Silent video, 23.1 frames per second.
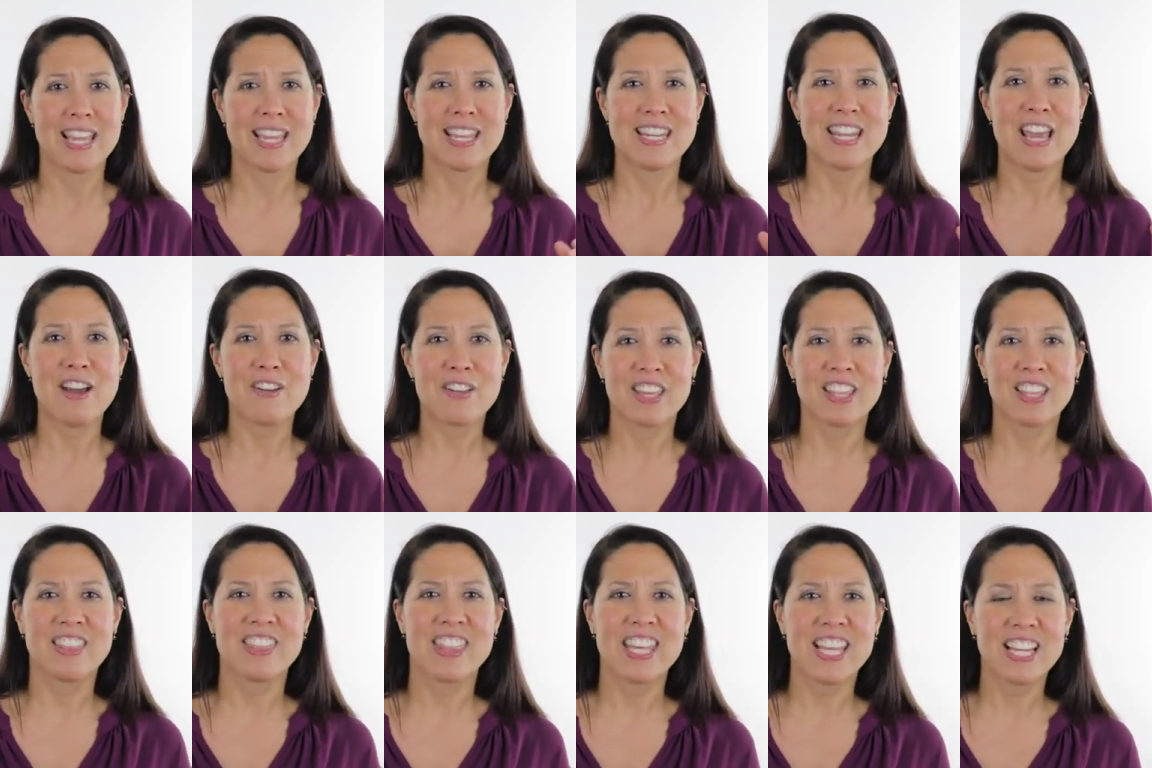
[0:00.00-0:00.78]
Now, you
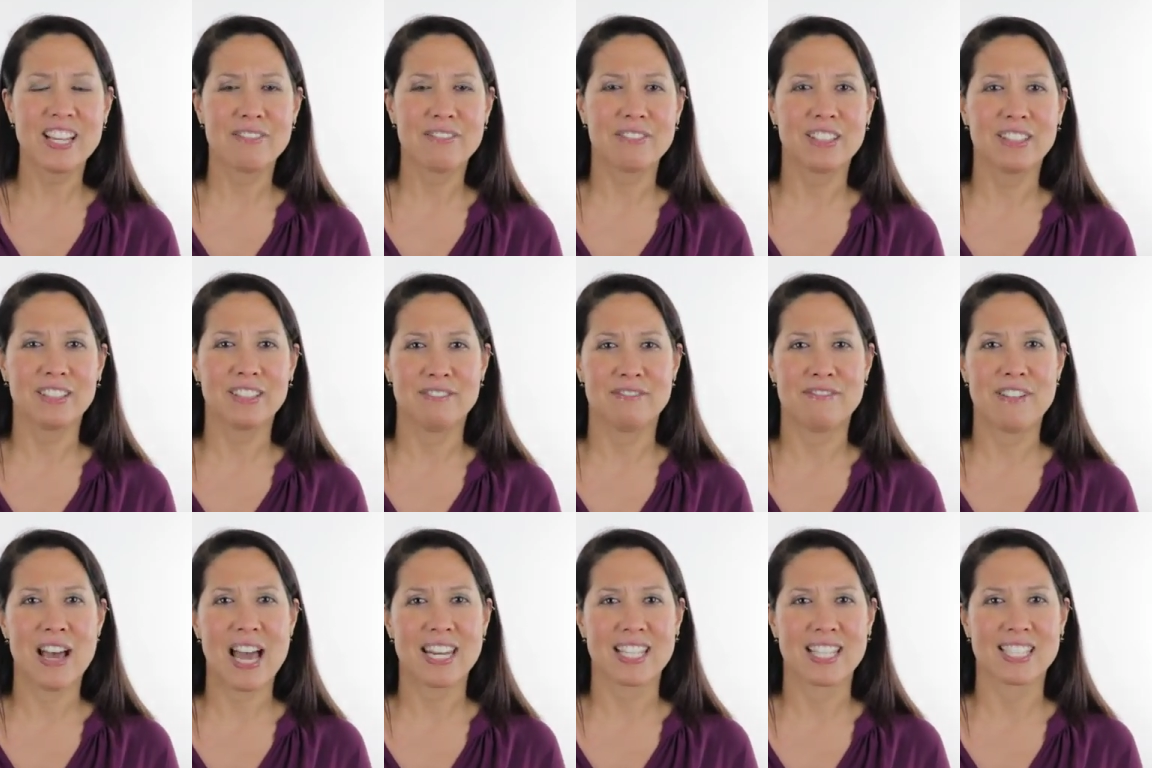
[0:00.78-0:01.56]
can think of the
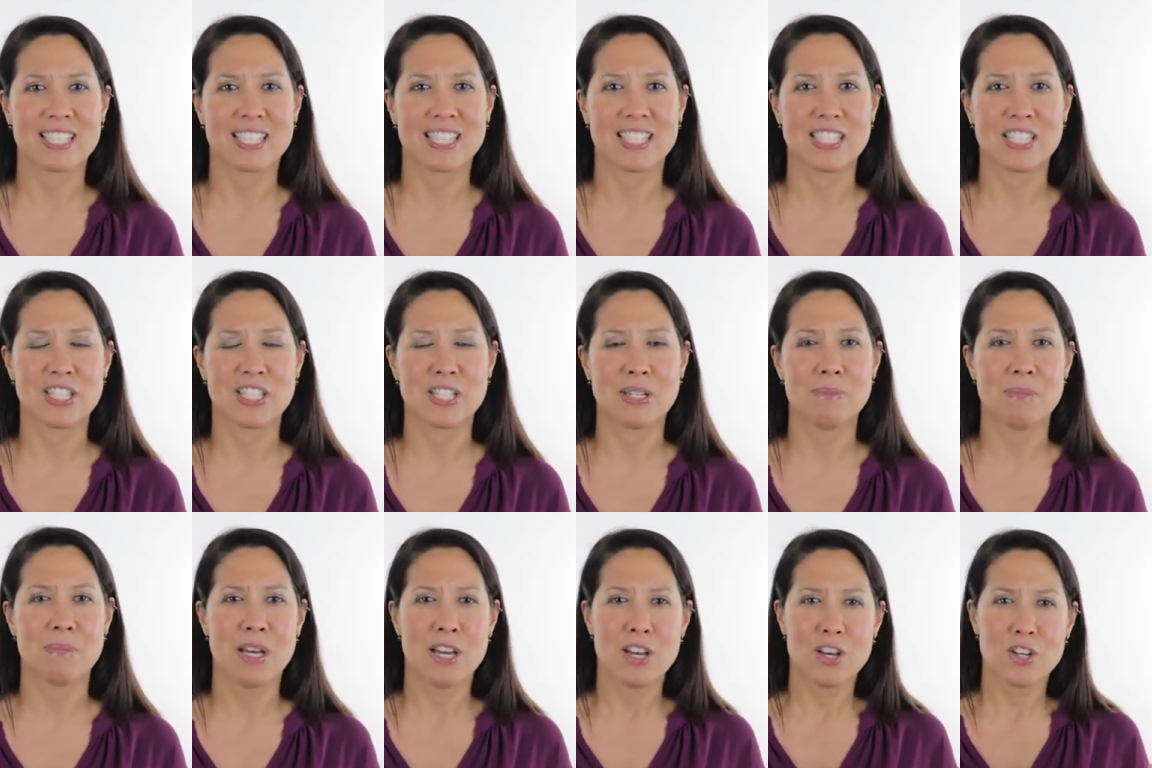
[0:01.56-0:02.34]
lymphatic
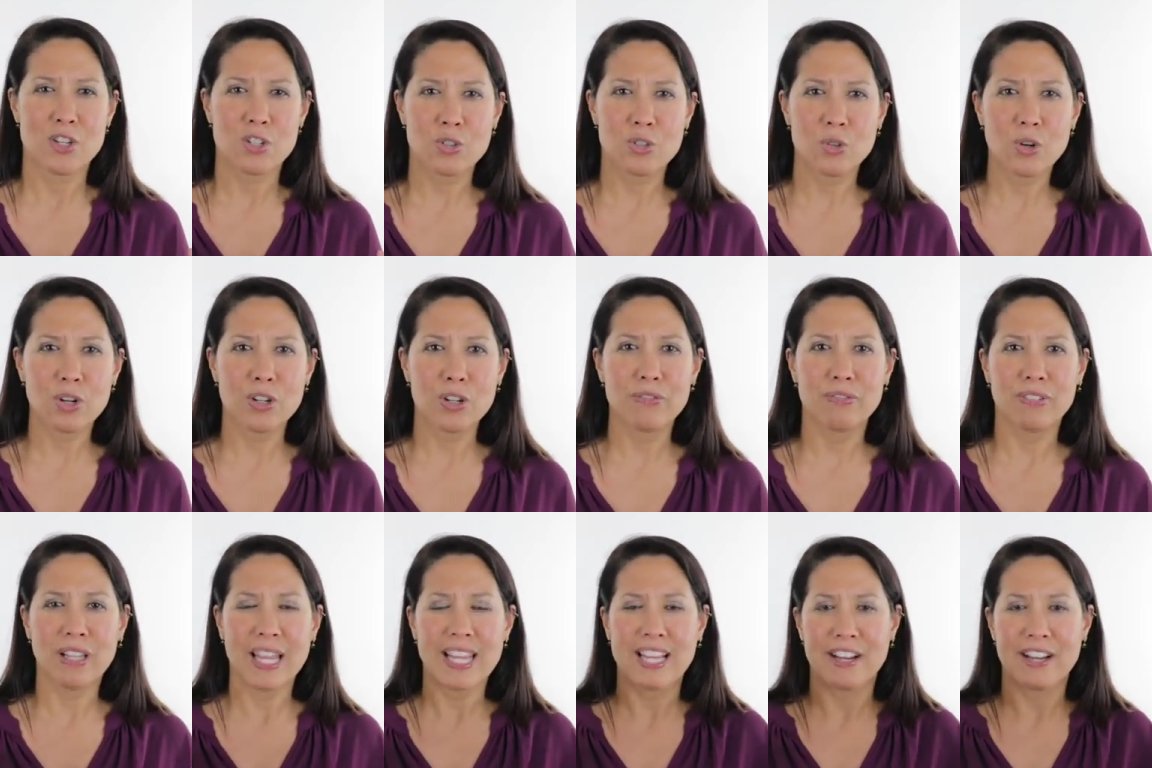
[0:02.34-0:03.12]
system sort
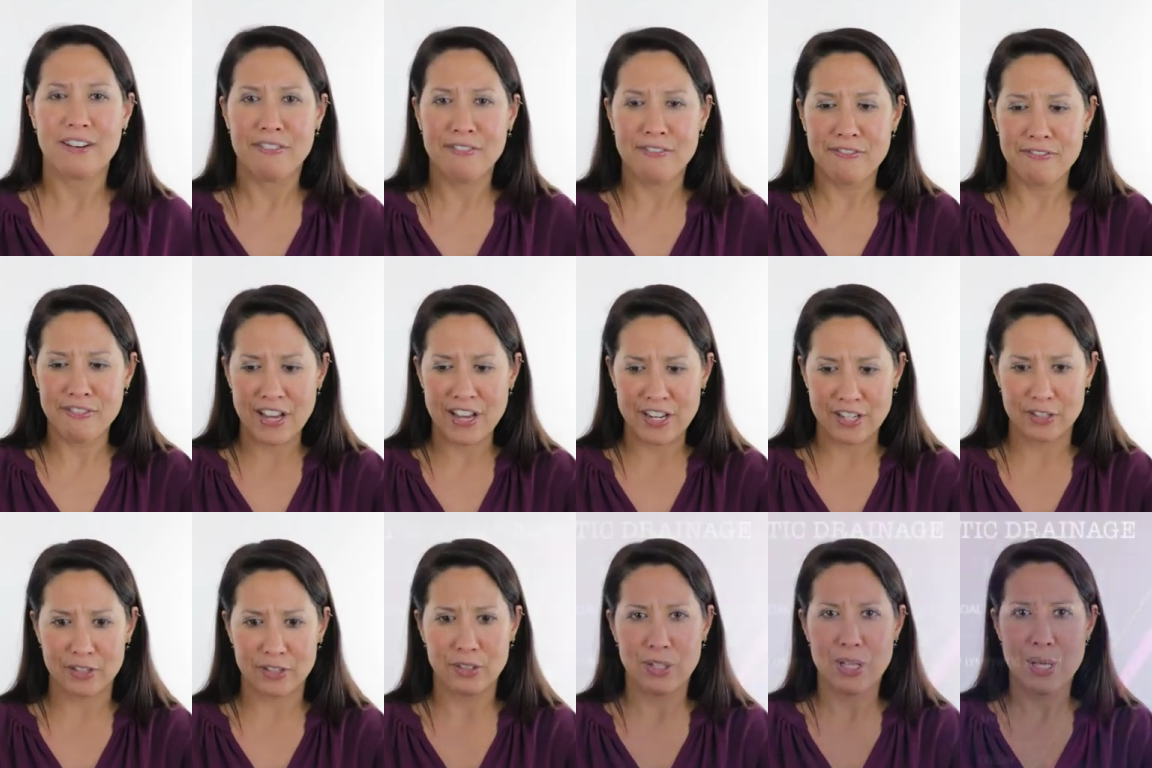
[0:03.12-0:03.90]
of like a
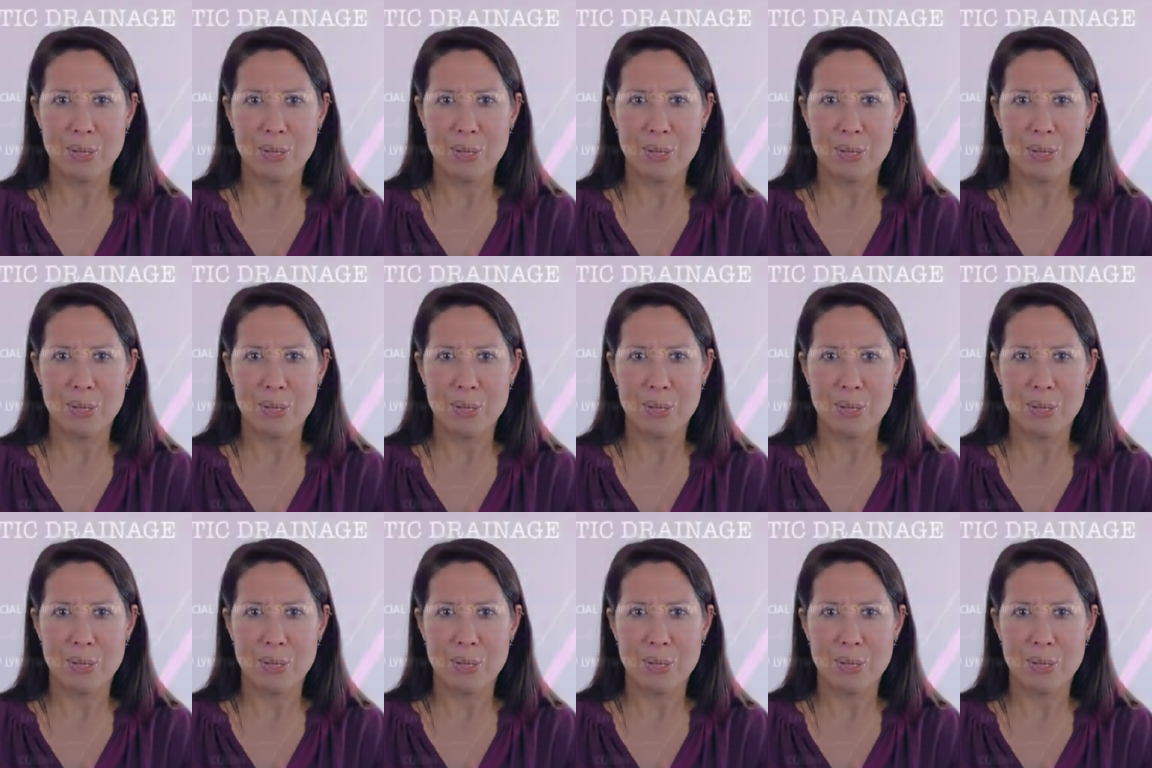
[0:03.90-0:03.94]
funnel,